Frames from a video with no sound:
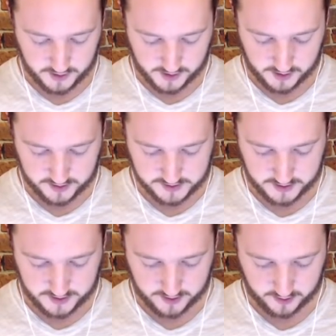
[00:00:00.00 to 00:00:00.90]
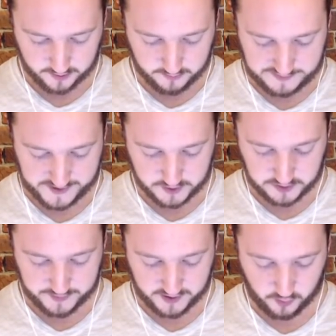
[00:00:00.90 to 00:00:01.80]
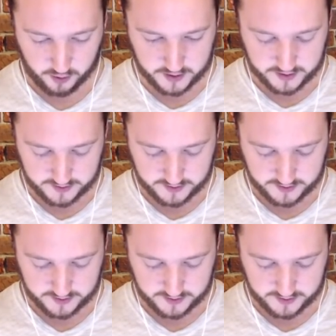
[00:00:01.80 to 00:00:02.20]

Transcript: Uh, let's see here. Mini Pekka doing a bit of work.